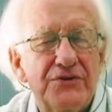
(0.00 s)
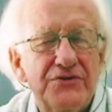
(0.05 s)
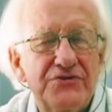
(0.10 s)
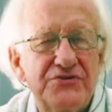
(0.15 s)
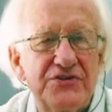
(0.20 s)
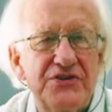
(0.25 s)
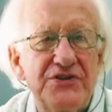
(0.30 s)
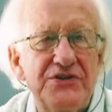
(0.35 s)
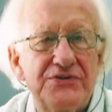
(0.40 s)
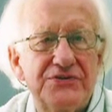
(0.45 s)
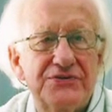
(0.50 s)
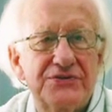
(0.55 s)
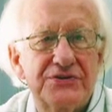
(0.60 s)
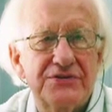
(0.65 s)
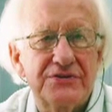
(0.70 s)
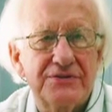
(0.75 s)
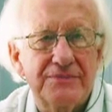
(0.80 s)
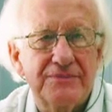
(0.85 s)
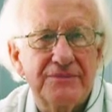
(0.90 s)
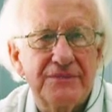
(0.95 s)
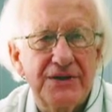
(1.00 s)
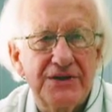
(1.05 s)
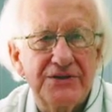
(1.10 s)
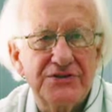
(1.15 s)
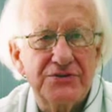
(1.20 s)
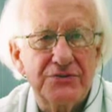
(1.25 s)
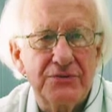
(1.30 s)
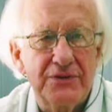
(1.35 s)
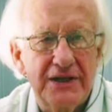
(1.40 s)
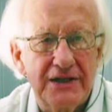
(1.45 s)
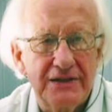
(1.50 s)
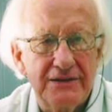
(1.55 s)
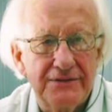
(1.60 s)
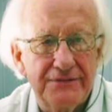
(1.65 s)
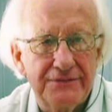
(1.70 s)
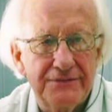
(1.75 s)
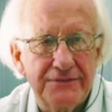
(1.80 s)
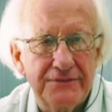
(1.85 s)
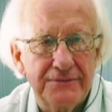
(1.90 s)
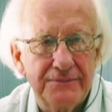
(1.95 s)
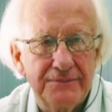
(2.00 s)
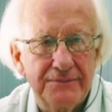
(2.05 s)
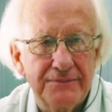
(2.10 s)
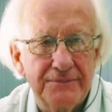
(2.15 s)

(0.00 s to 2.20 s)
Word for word: disease is to health.